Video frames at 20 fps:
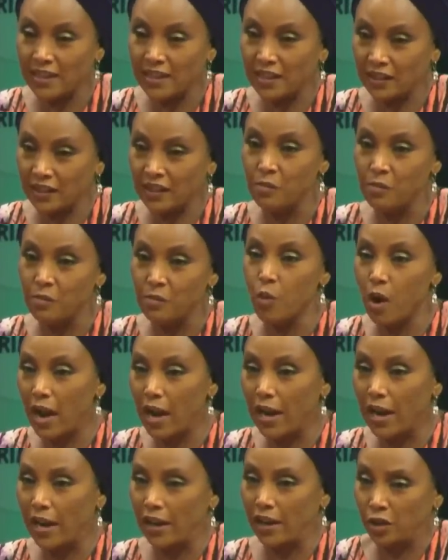and tell them
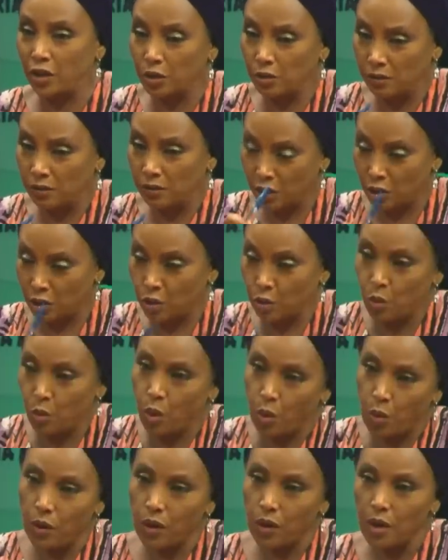why the
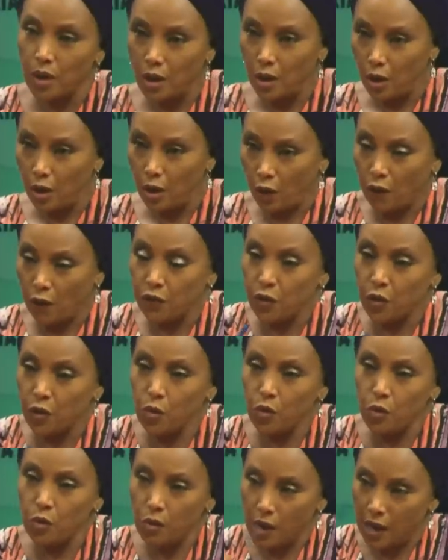duo of
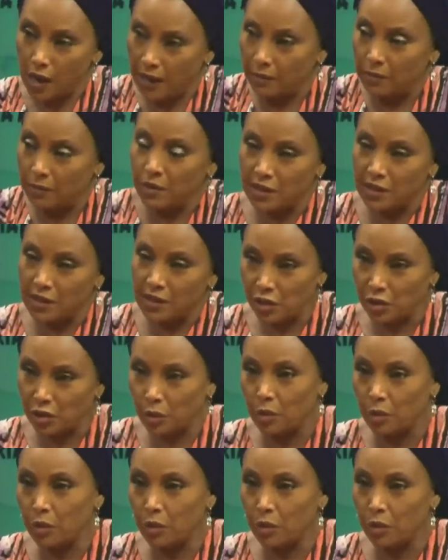you and Mr.